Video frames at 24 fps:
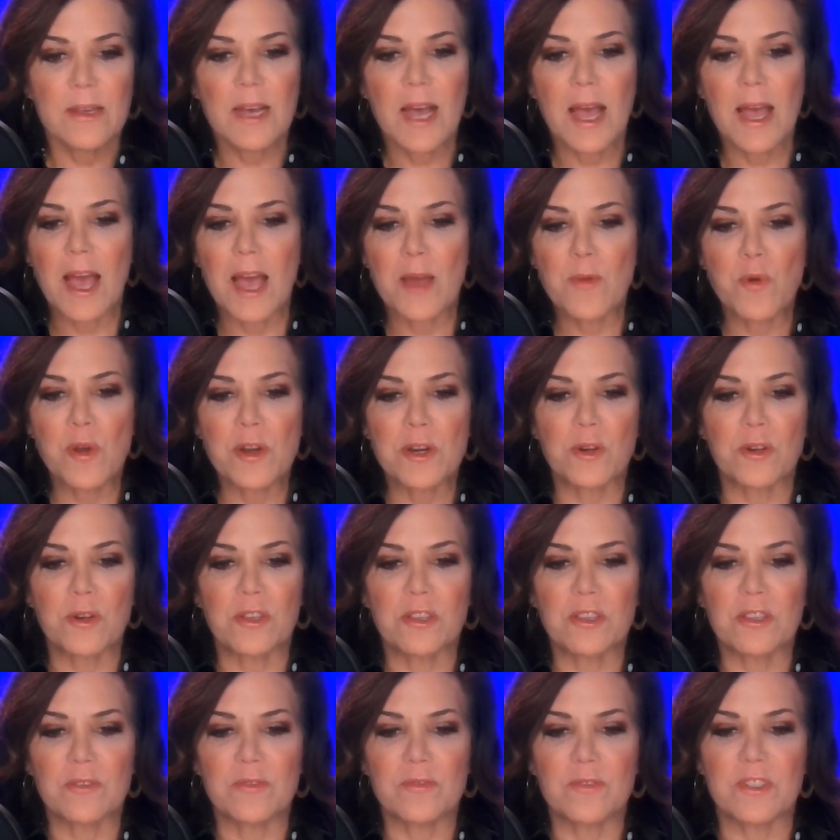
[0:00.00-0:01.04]
I want
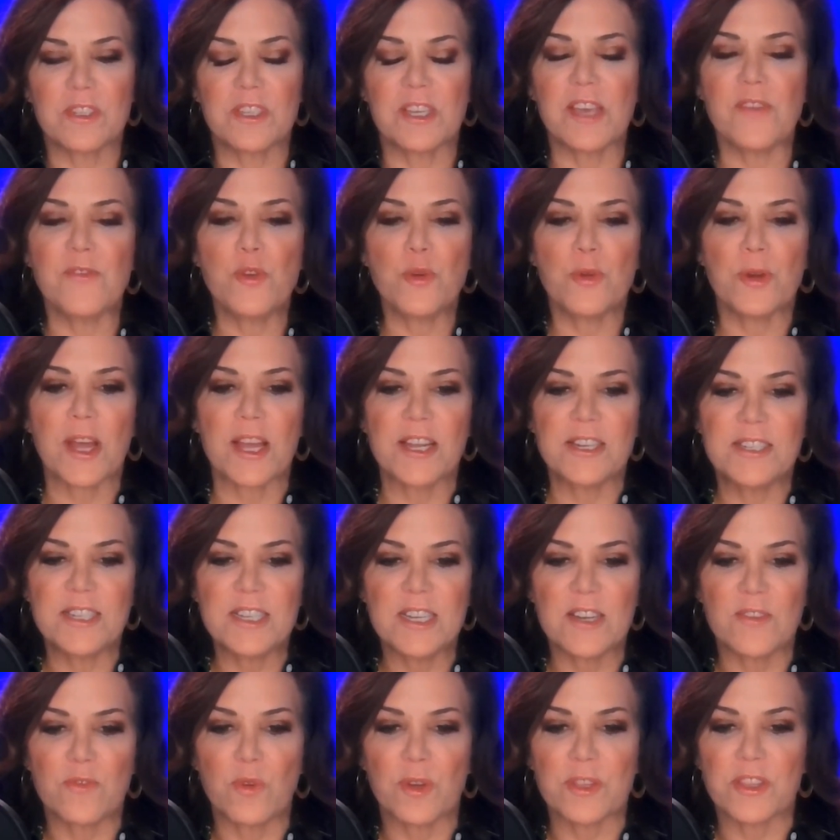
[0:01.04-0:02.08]
to give you an
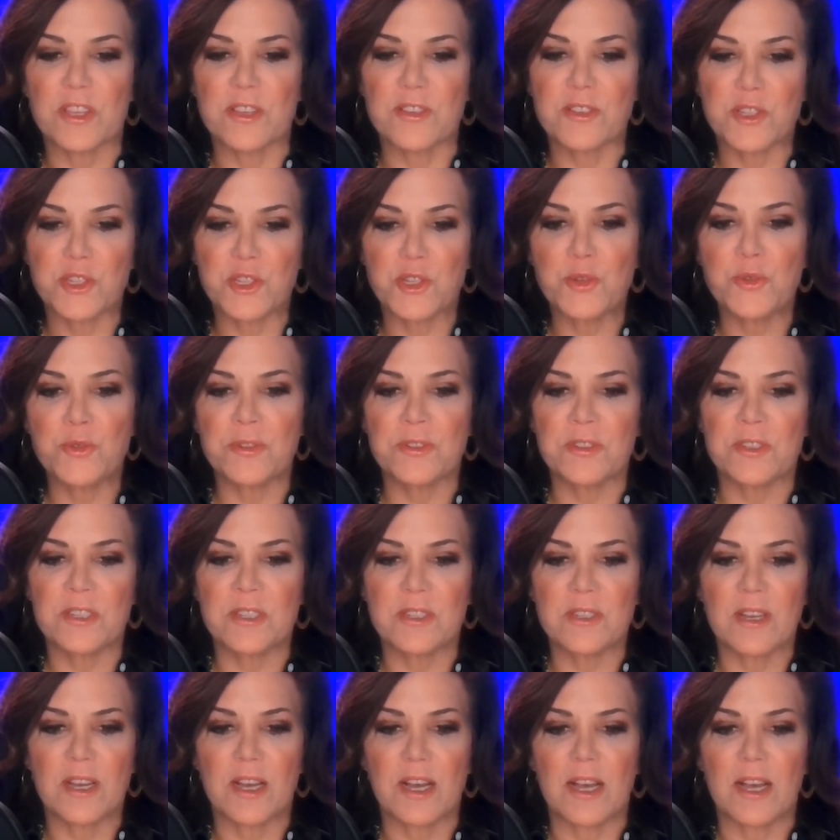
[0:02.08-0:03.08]
idea of what this student